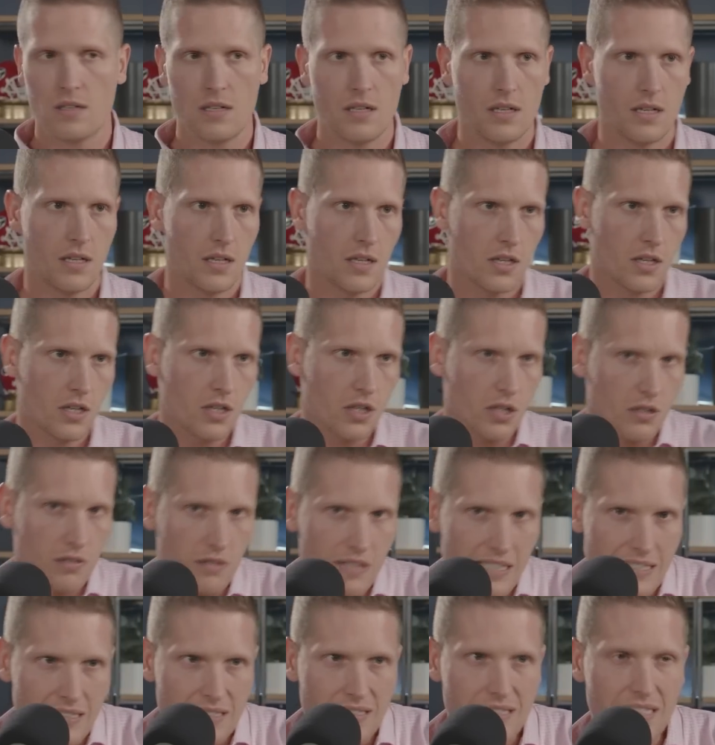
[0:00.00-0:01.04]
uh,
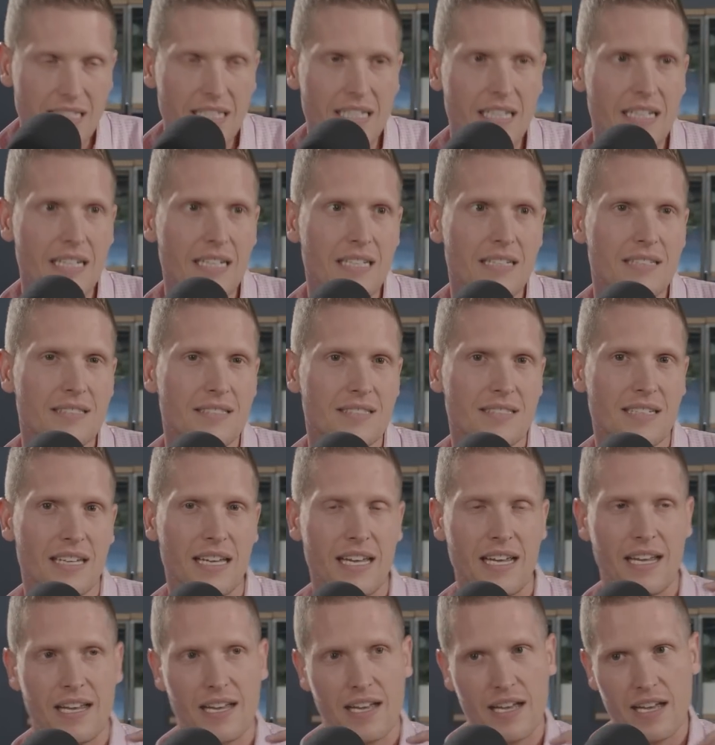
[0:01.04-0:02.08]
currencies
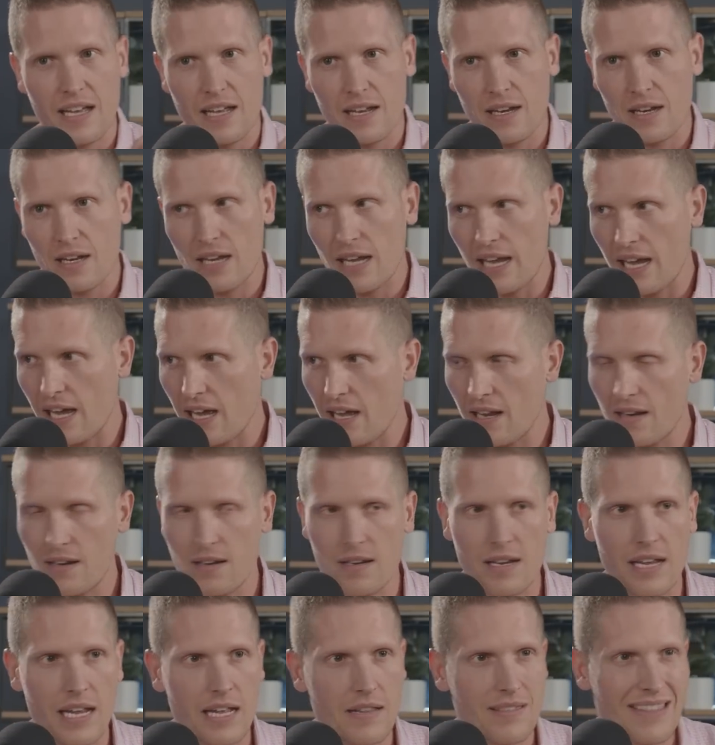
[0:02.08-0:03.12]
and
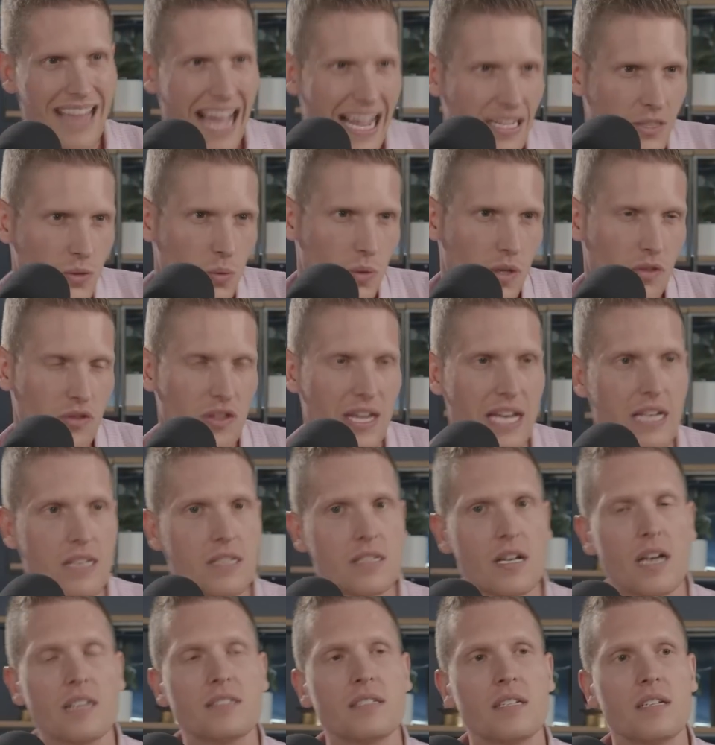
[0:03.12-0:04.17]
and and that sort of thing
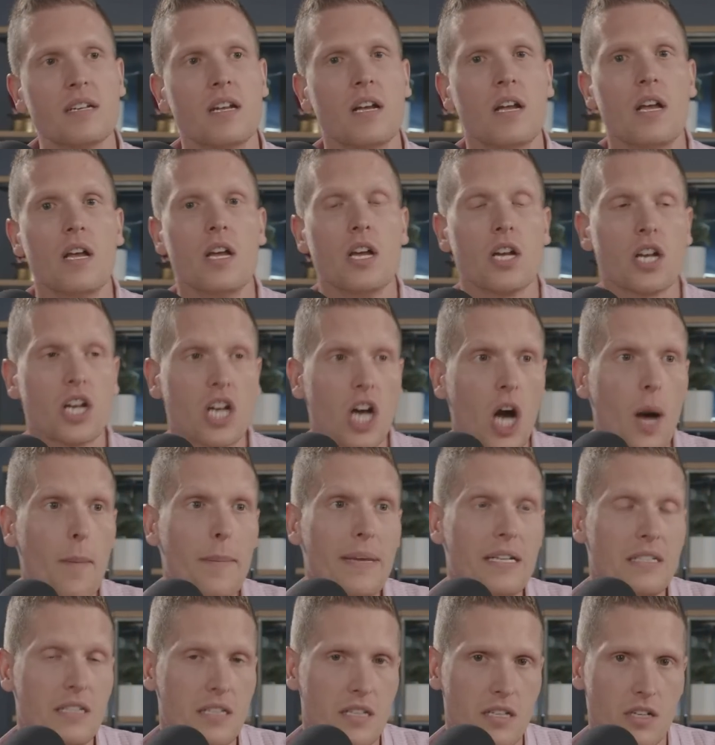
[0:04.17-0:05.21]
doesn't
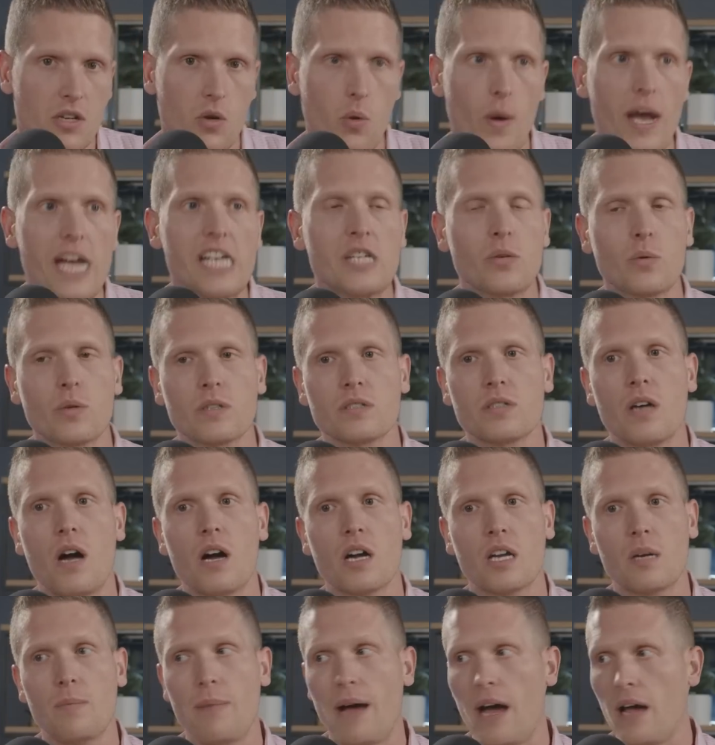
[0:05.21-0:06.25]
come into the equation. We're
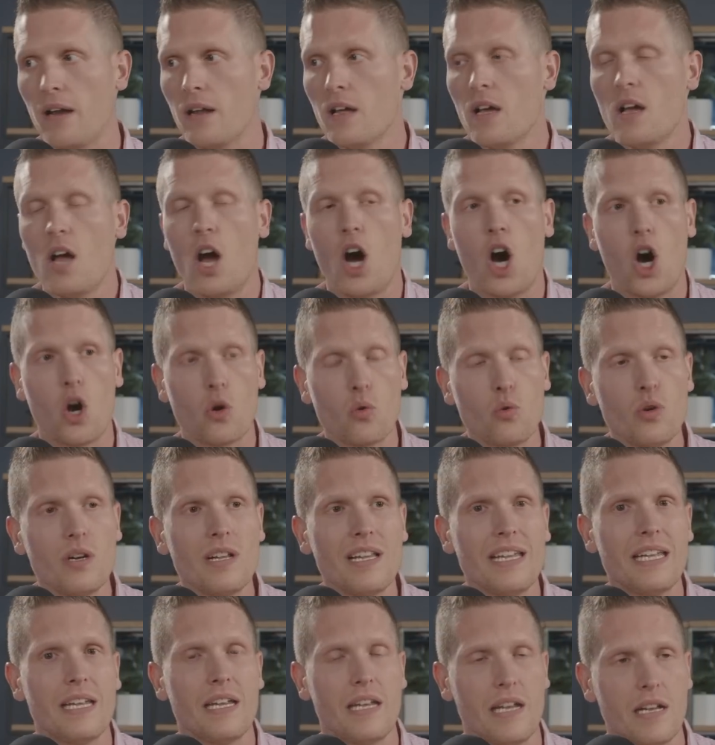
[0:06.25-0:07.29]
talking about a
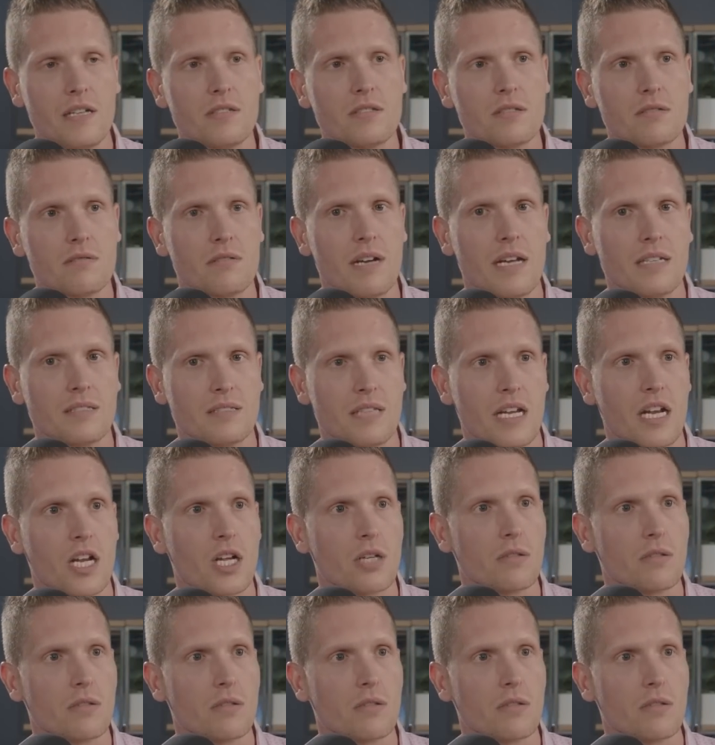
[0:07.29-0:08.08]
really interesting